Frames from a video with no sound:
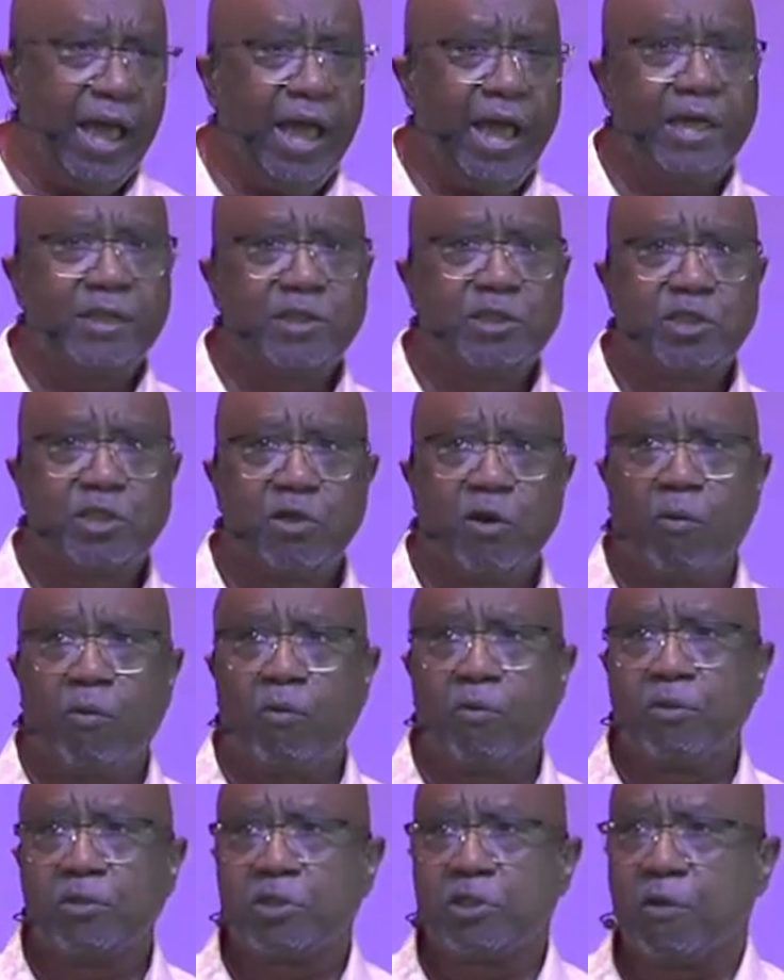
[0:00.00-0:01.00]
And so,
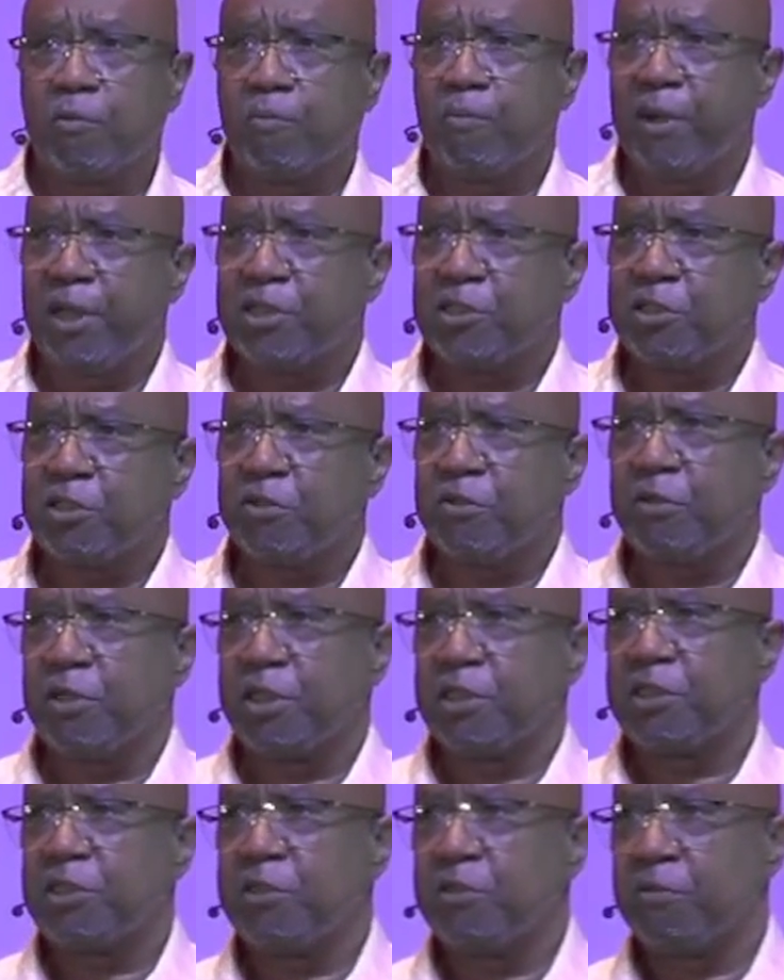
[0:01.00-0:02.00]
so make sure
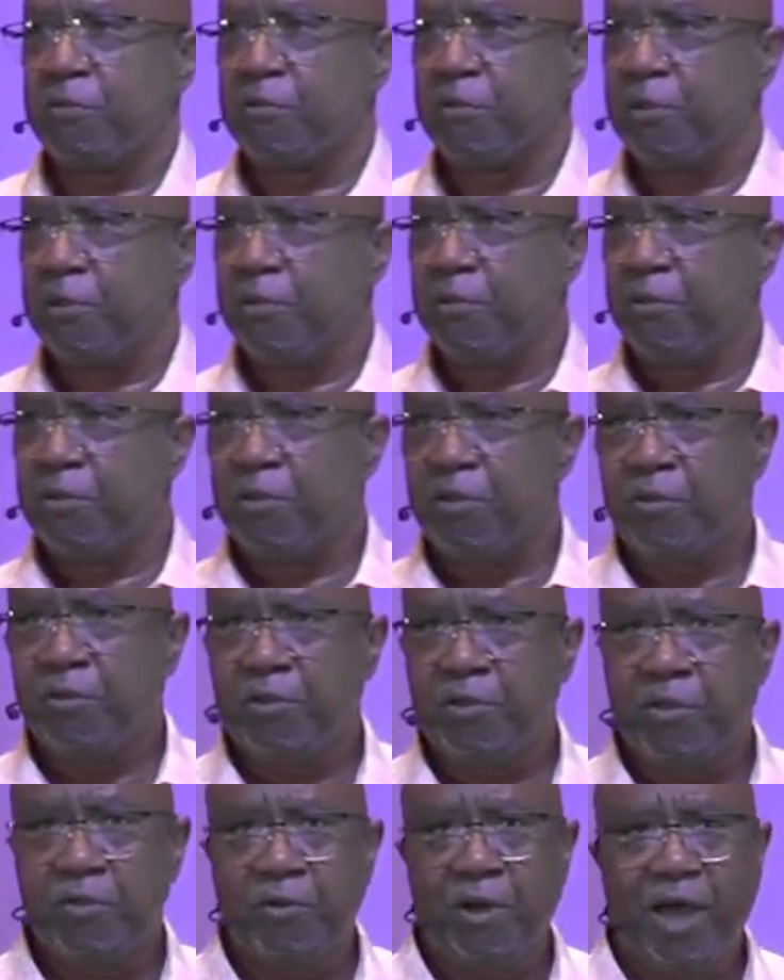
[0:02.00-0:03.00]
that you you you
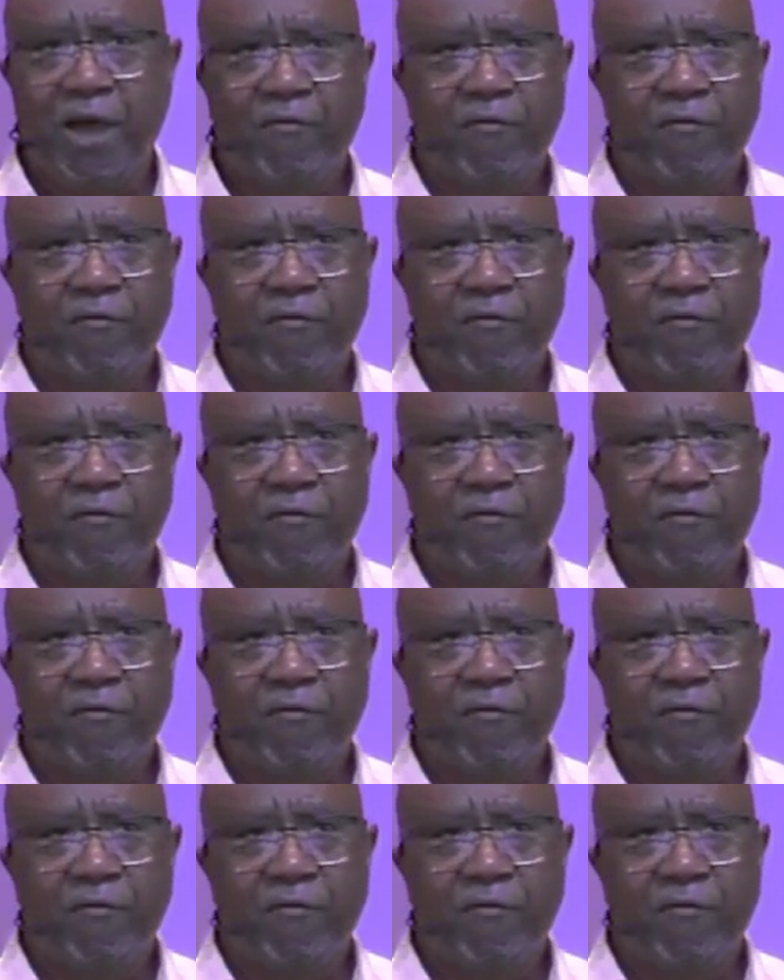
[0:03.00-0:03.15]
you have